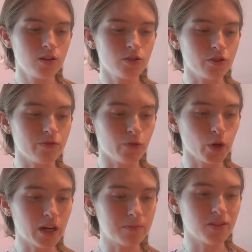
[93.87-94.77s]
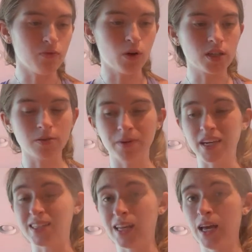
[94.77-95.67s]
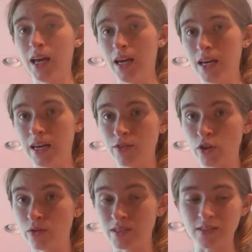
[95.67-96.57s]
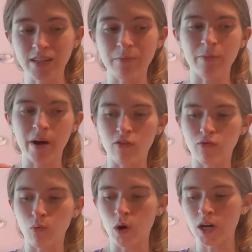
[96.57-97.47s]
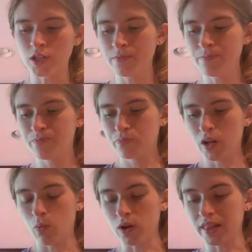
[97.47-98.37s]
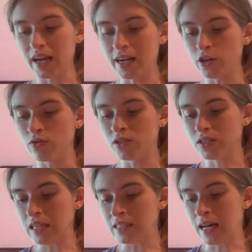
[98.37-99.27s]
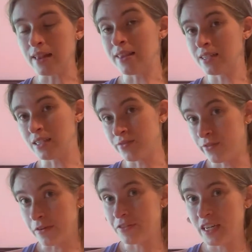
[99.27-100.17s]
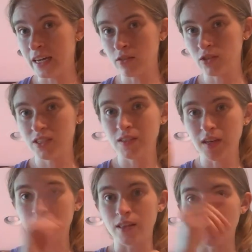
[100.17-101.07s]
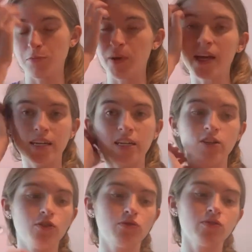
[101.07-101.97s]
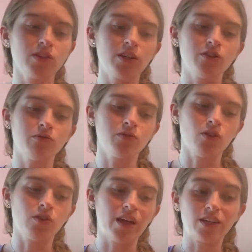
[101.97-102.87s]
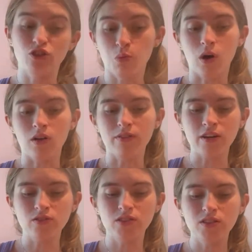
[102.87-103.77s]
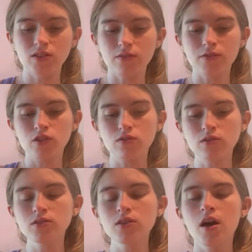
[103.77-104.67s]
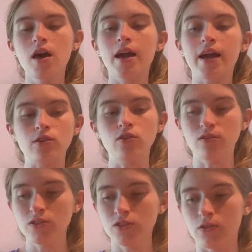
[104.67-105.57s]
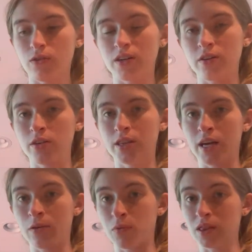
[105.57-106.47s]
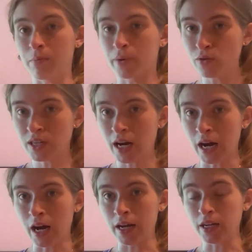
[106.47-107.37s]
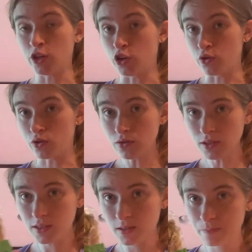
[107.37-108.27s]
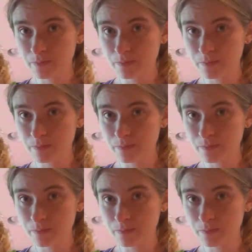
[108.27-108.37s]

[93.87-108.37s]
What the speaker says: do 4 cups of water, because even though it's the same amount of water, one thing I noticed is that this is 15 ounces, and the spaghetti noodles I use are like 12 ounces of noodles. And also, another thing with the bow tie noodles,